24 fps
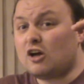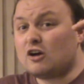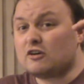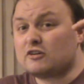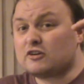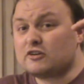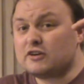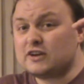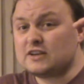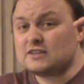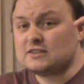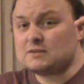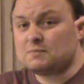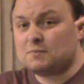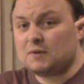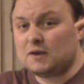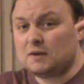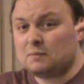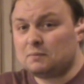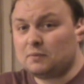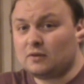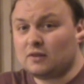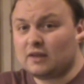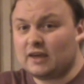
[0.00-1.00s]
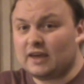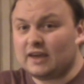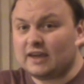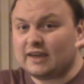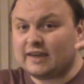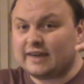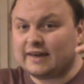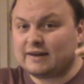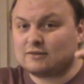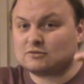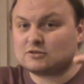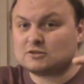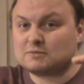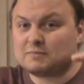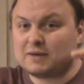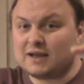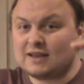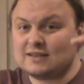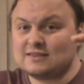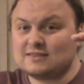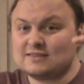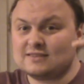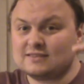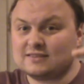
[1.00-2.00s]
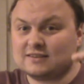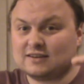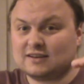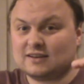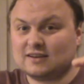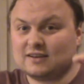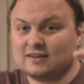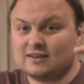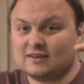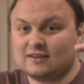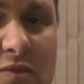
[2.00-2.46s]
lot of crazy people, it counterbalances it.